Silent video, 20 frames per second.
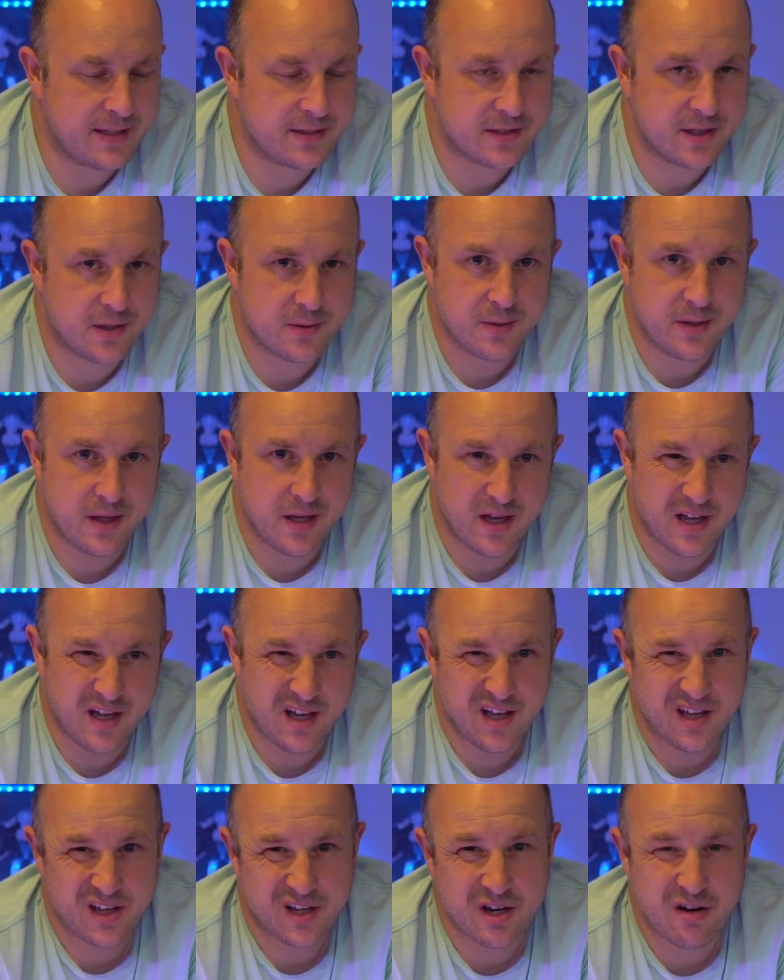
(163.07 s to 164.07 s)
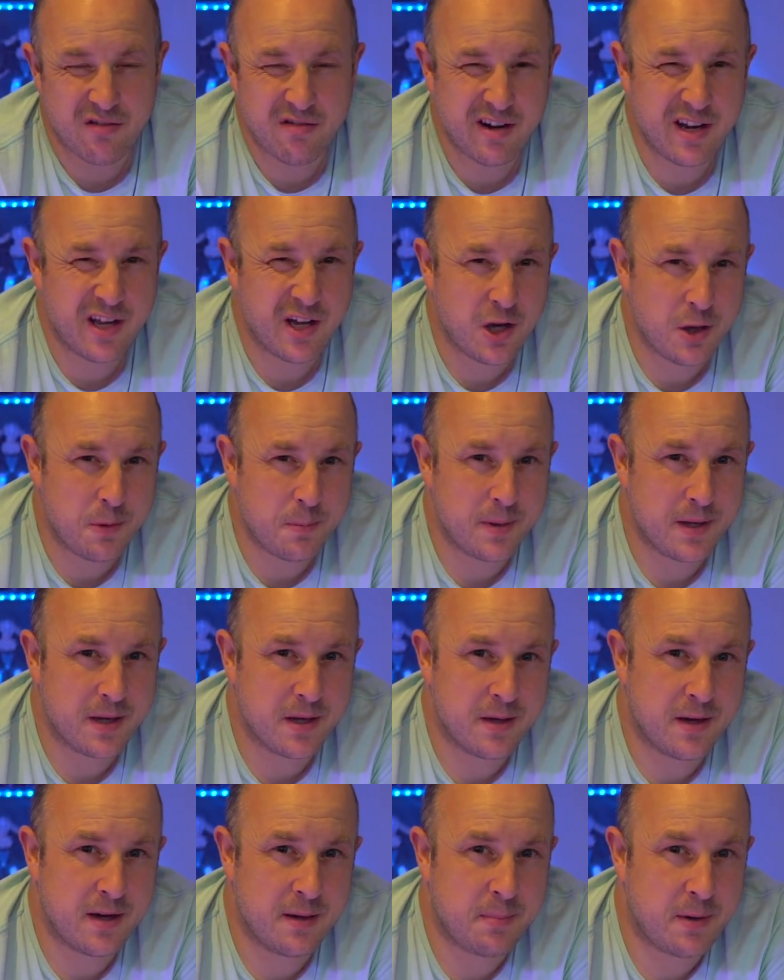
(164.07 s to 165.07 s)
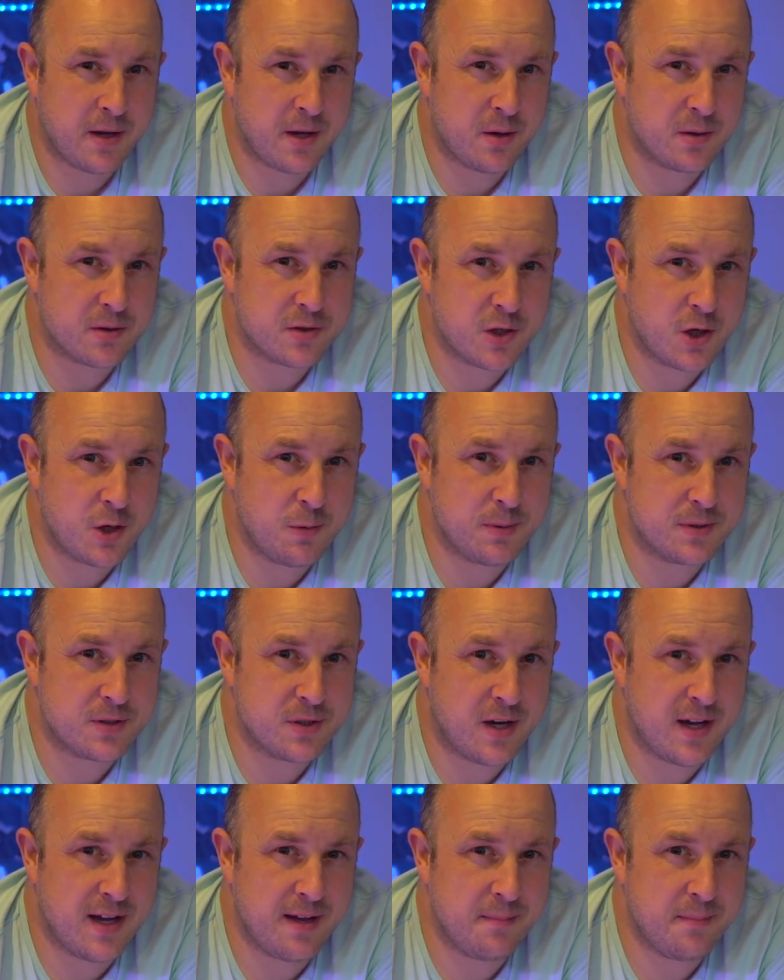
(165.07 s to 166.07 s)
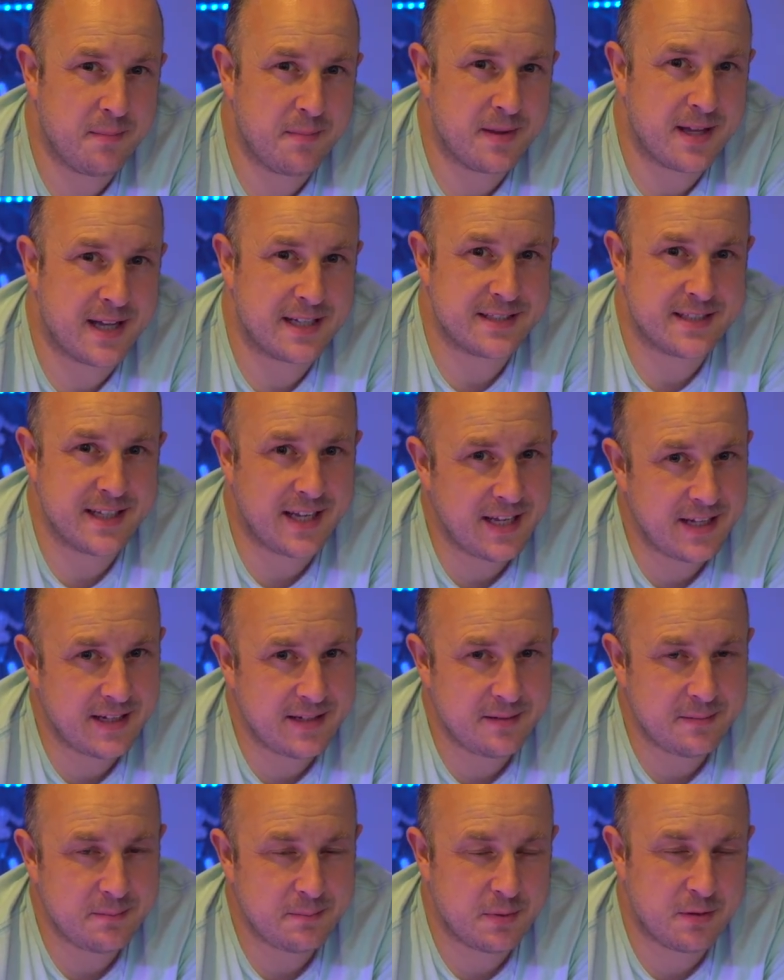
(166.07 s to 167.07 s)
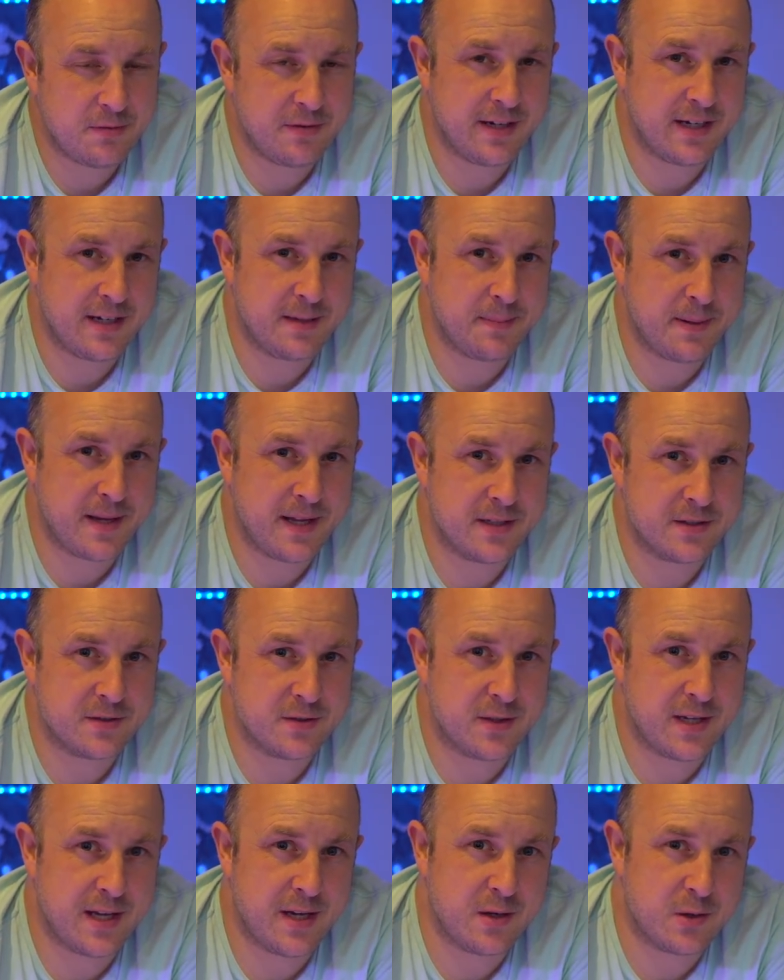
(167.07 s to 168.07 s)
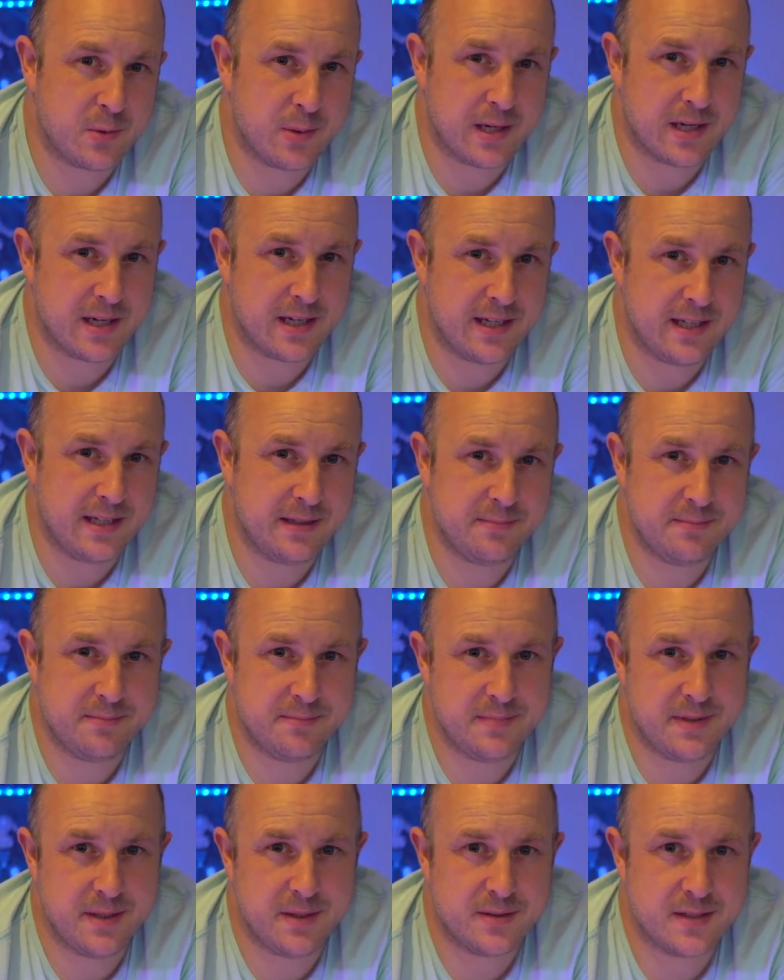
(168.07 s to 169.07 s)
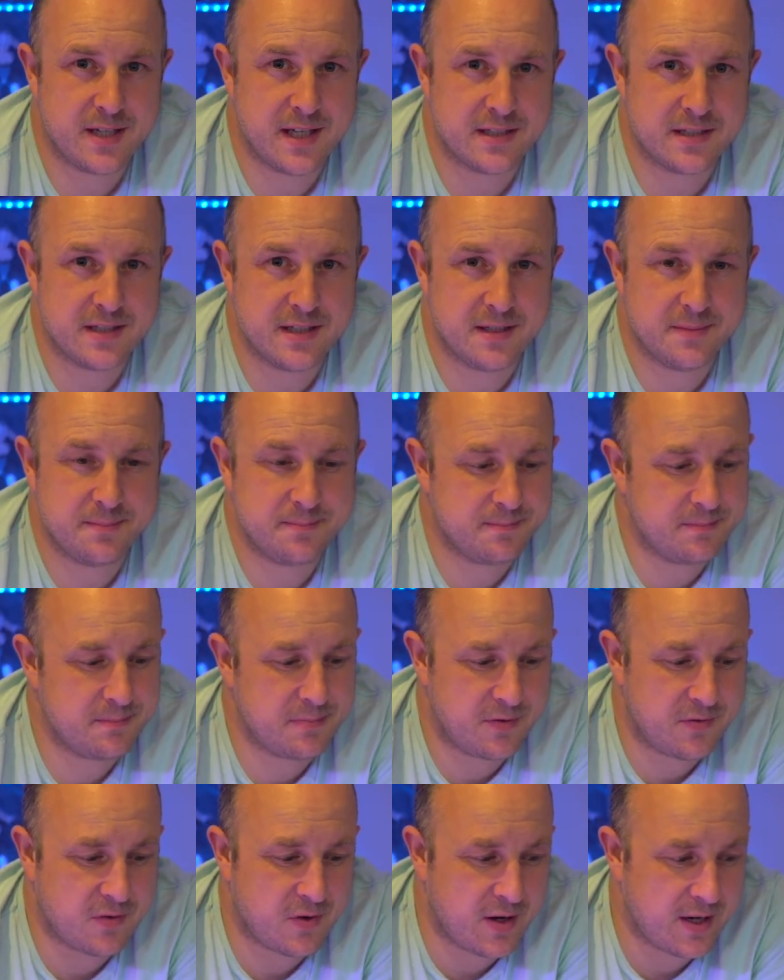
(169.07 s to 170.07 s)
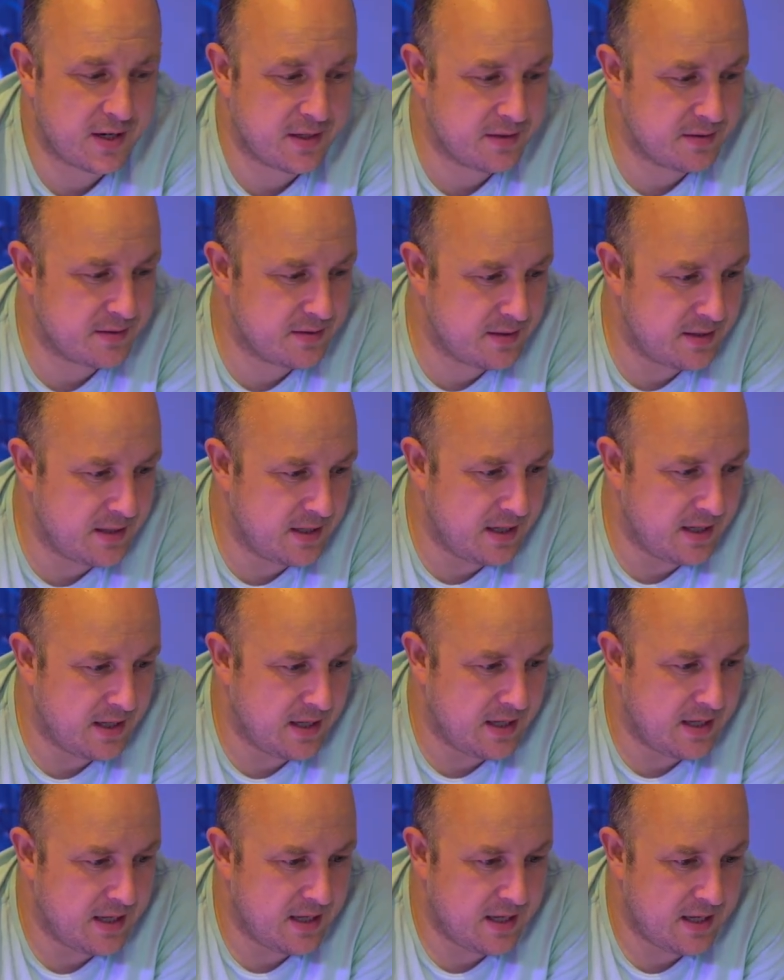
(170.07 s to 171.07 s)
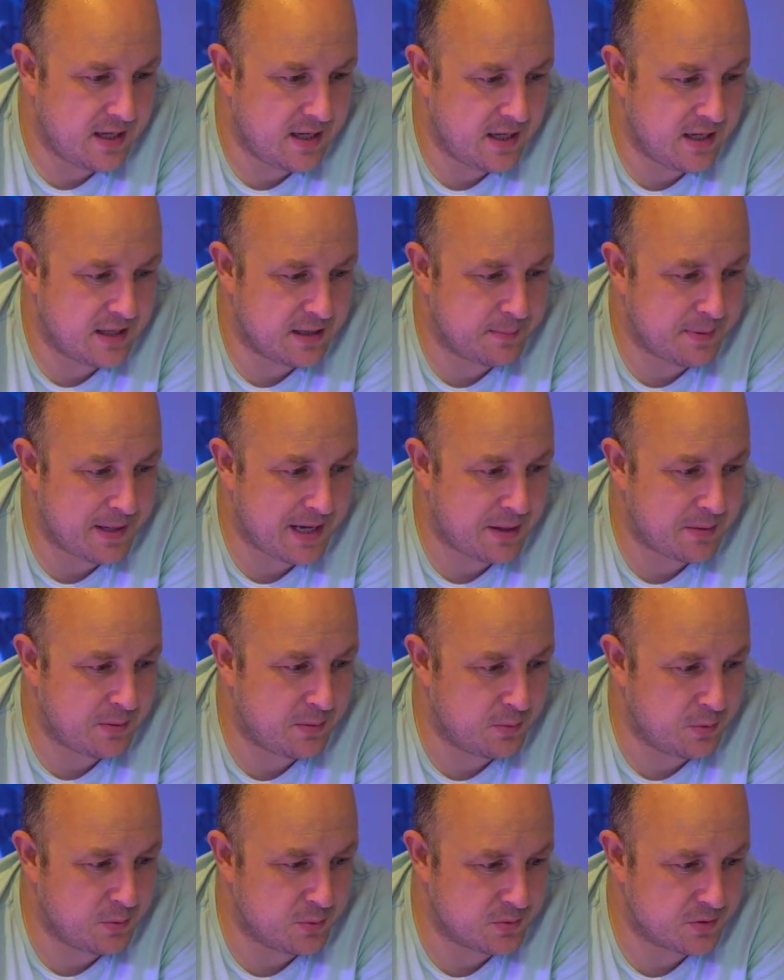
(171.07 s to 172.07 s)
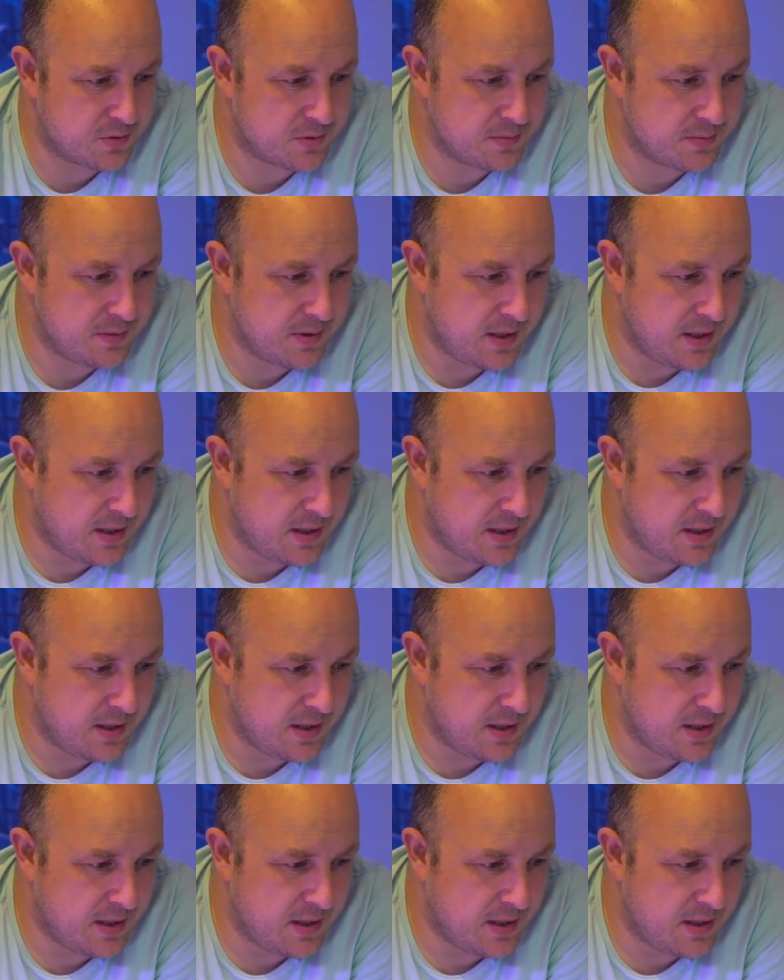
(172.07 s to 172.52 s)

So currently hoping kind of by October time that's in, but really depends on how quickly Tesla provide the Powerwalls.